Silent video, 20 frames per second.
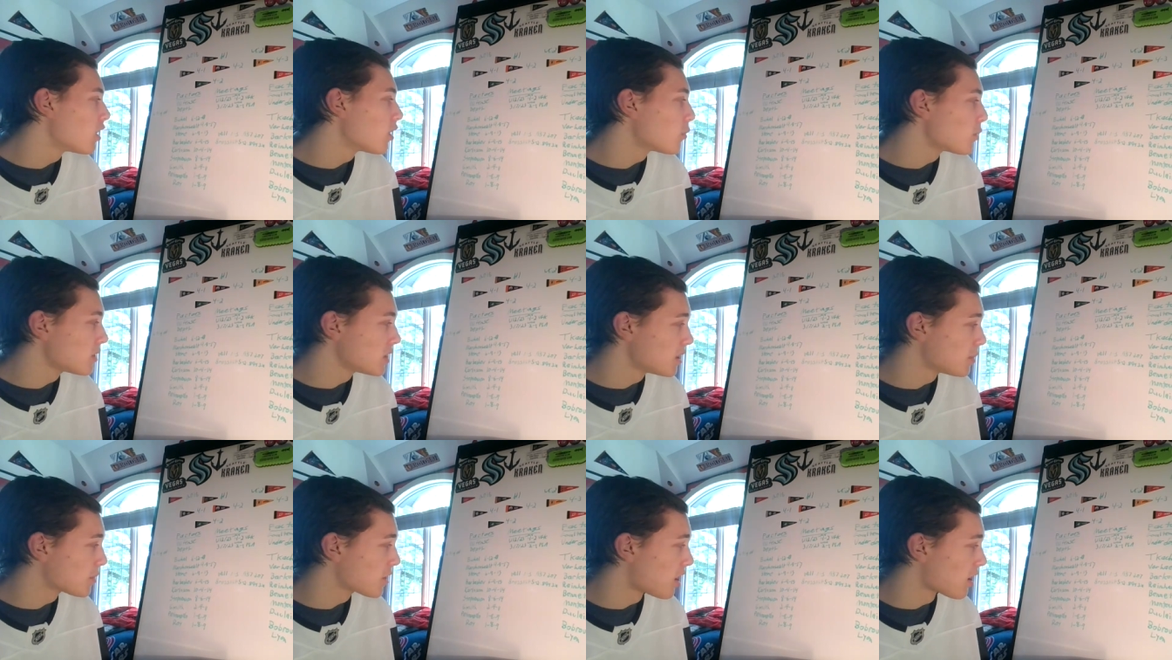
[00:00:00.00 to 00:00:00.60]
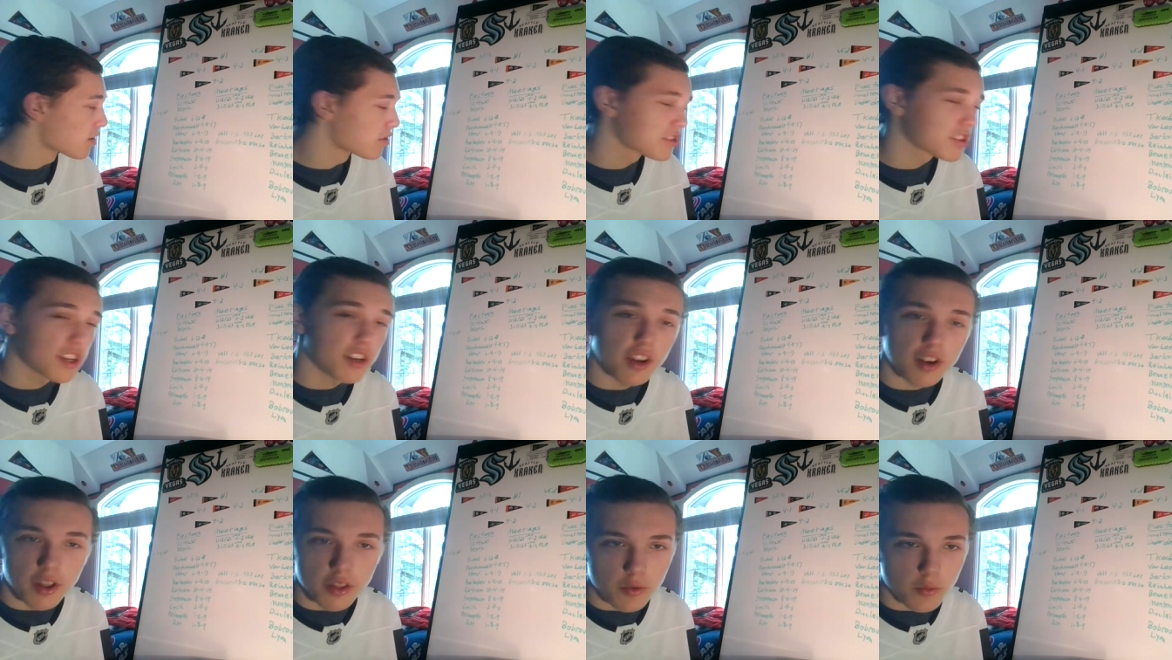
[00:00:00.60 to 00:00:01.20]
William
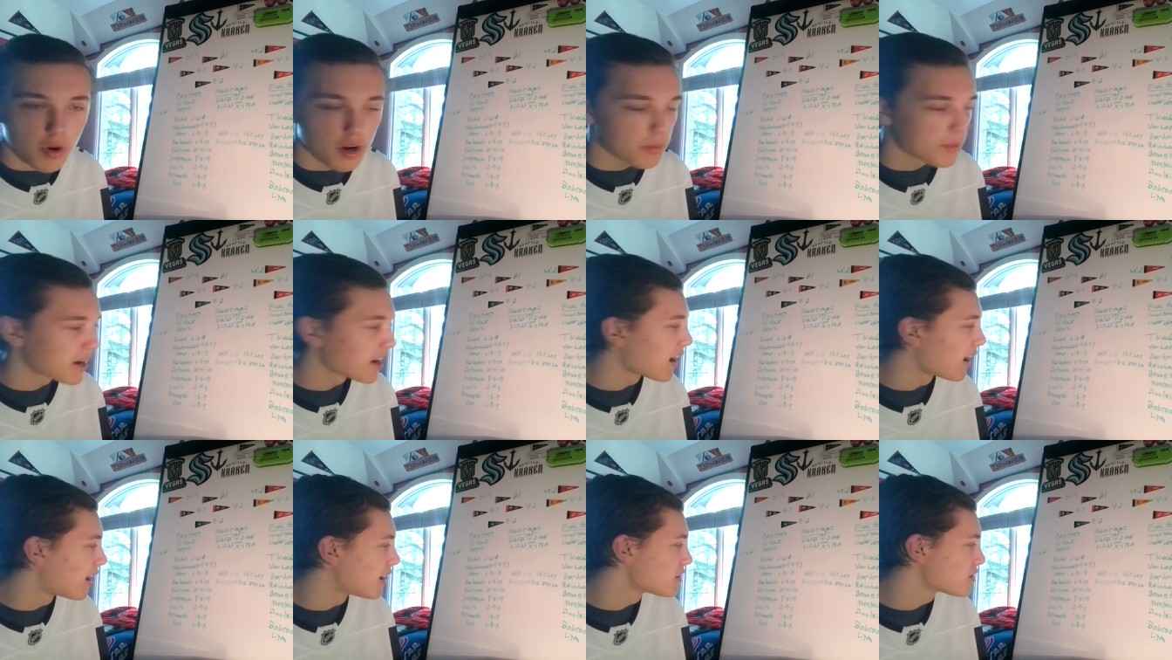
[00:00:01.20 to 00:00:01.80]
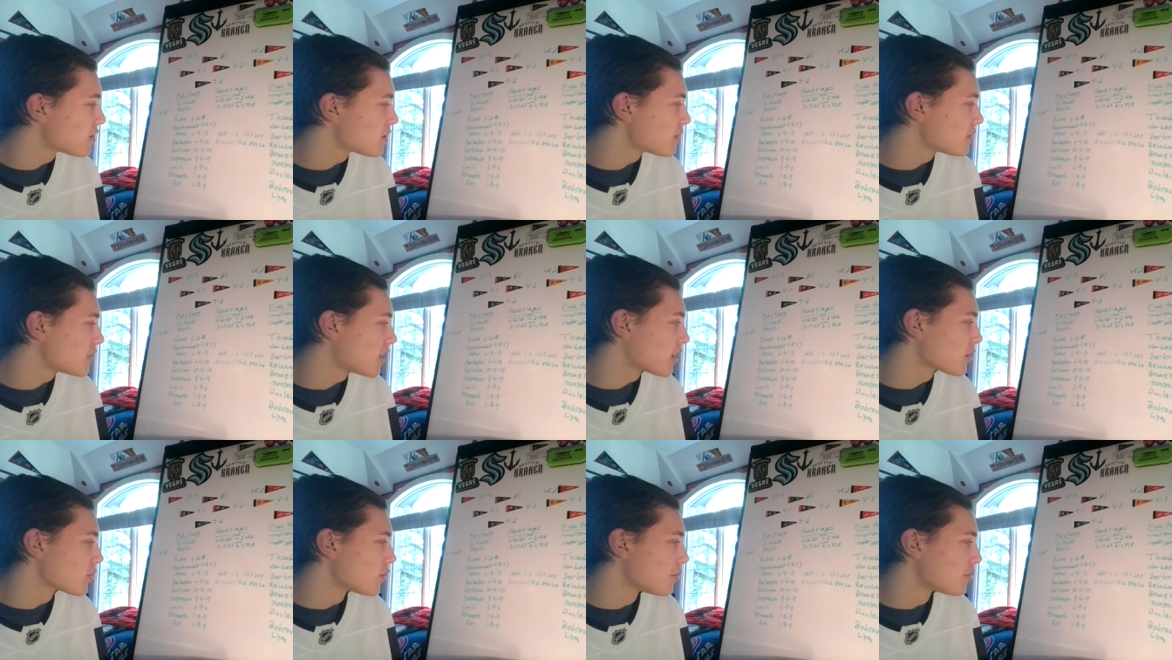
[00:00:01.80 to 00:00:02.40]
Karlsson, another one of my guys.
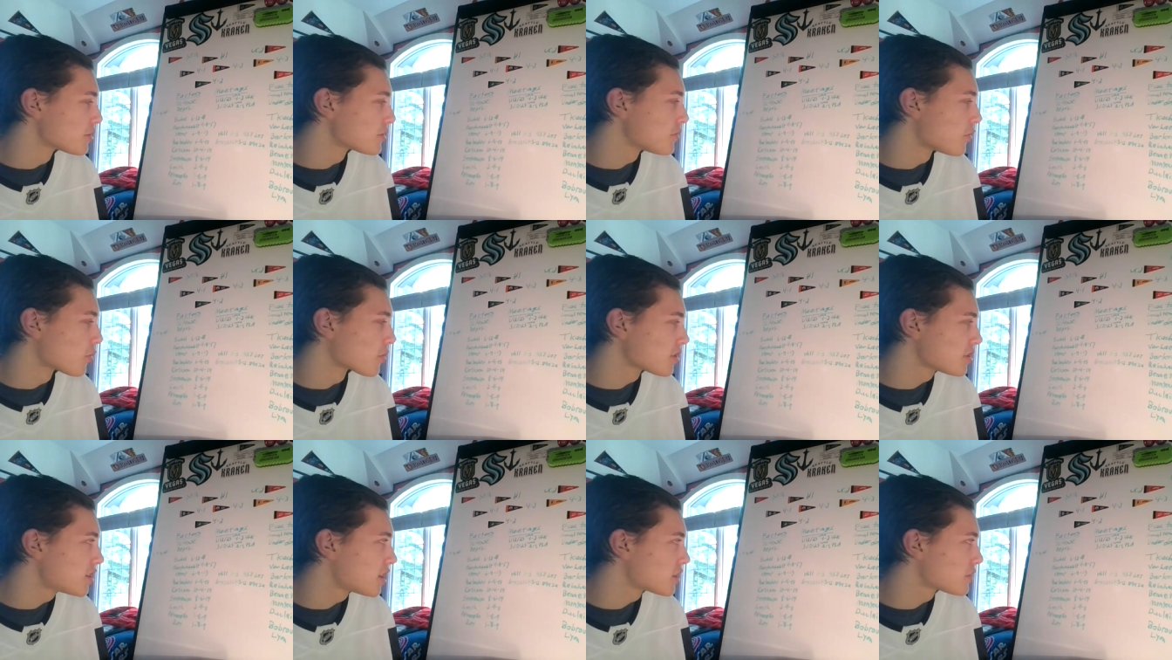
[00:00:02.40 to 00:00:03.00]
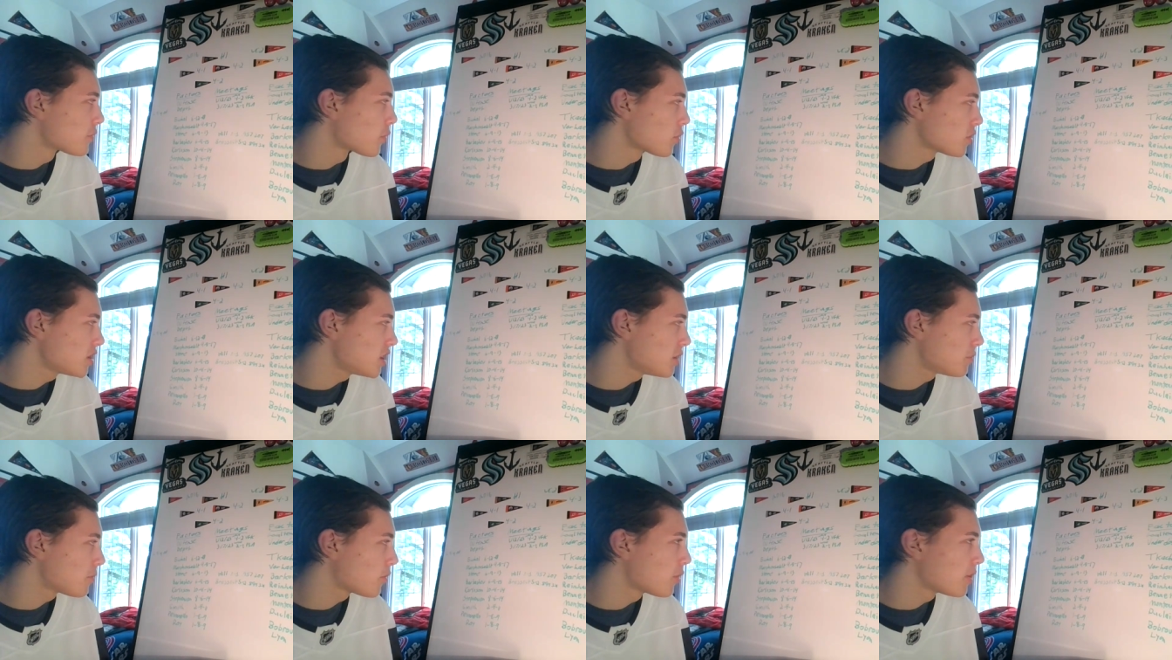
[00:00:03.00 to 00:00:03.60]
10 goals, 4 assists,
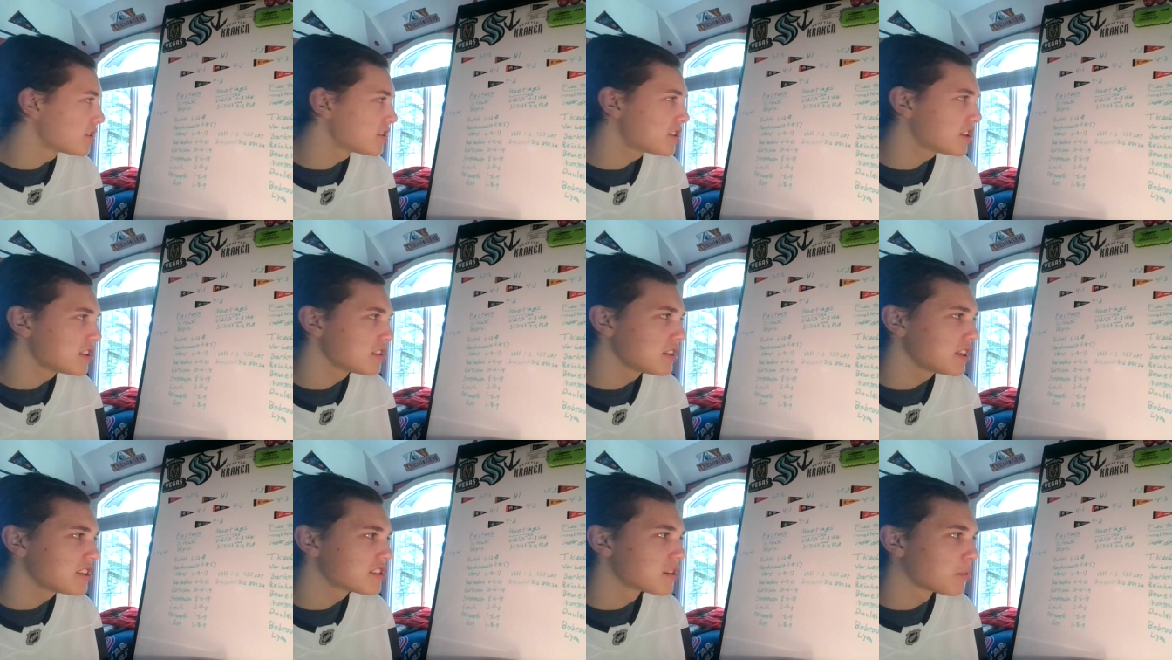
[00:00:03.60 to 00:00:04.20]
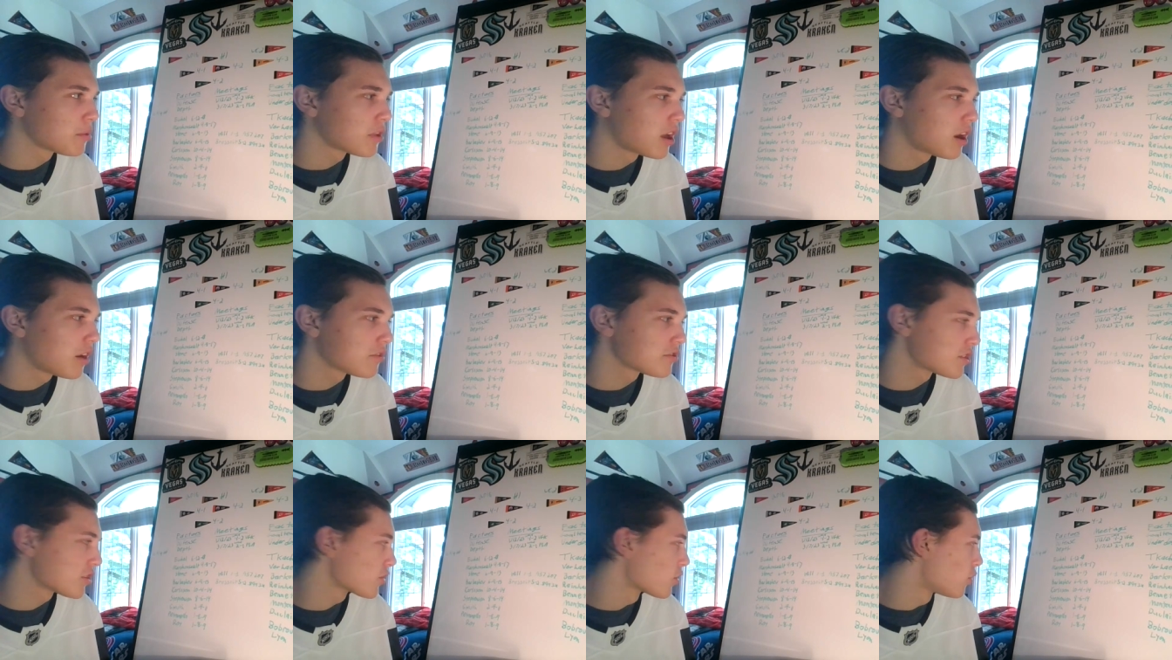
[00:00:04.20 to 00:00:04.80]
14 points. He leads the
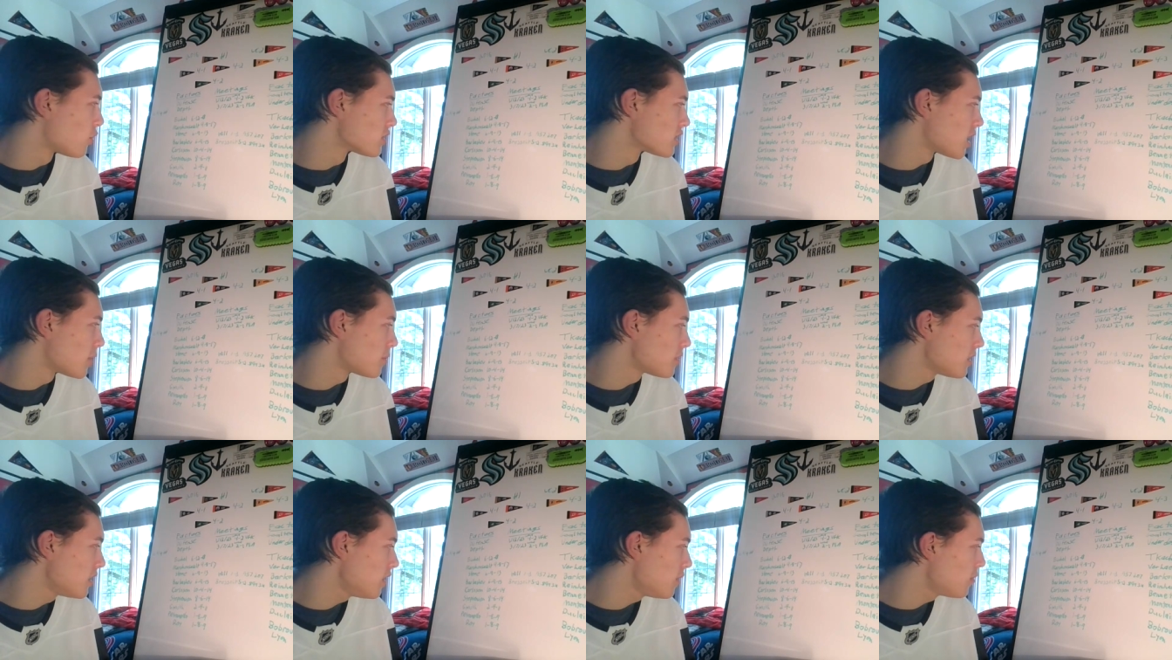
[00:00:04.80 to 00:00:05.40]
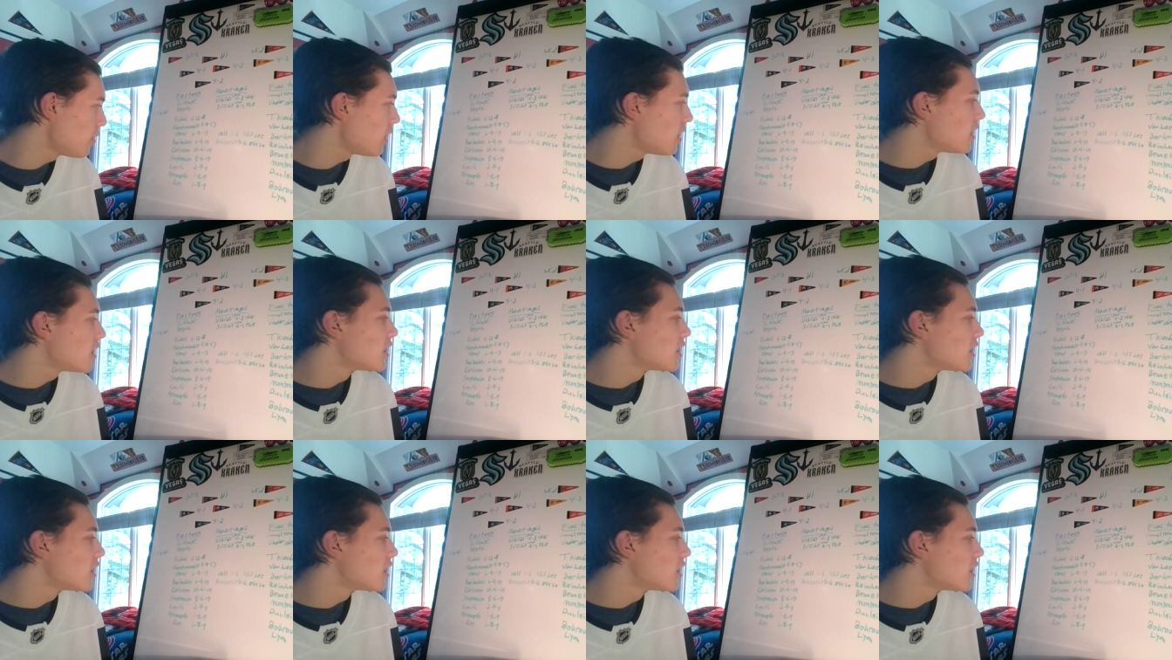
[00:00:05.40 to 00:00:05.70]
playoffs in goals, I believe.